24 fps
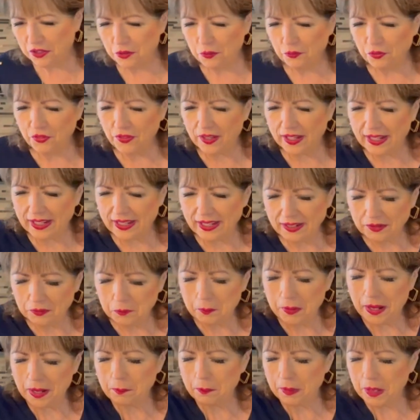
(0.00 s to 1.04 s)
you think, or
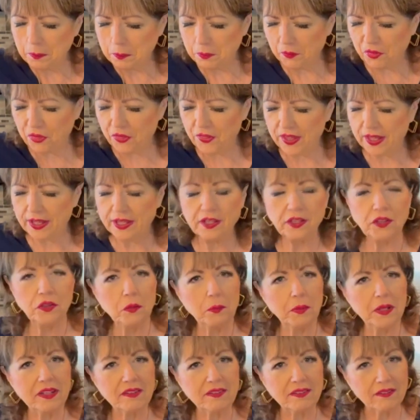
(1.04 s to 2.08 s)
make people think,
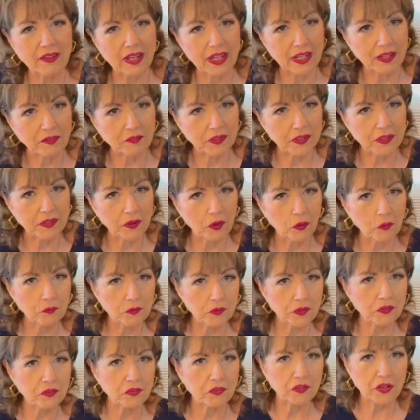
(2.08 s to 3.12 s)
you've been slaving
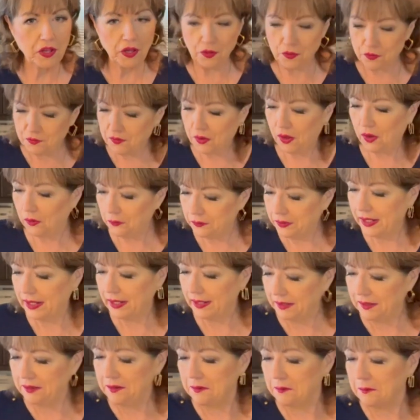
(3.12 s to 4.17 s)
over the stove all
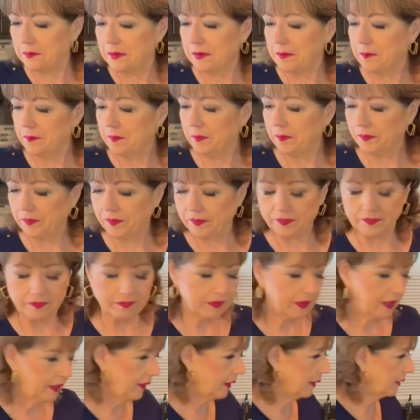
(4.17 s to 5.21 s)
day long.
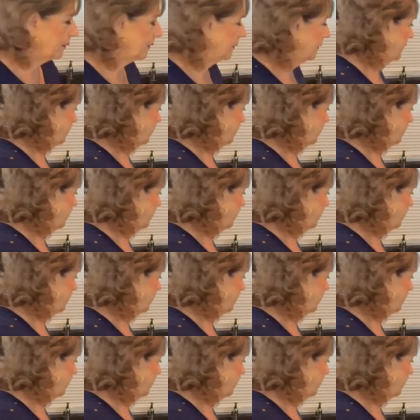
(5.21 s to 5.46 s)
Yeah,